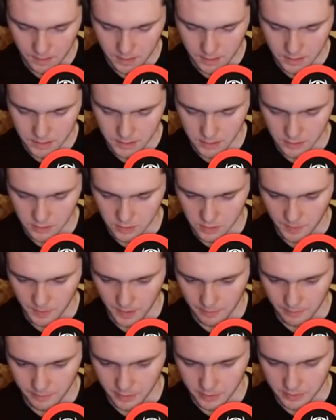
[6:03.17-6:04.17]
So
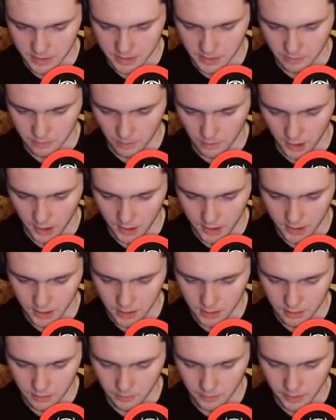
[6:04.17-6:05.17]
spam units and rocket.
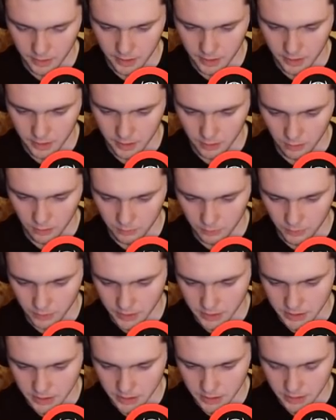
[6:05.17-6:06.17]
We're gonna go on bridge
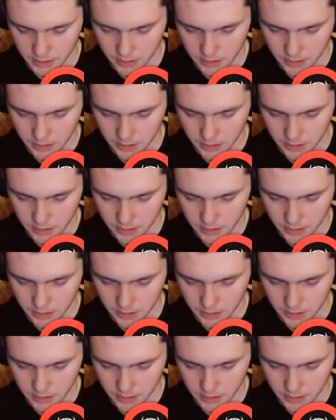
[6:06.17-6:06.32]
here.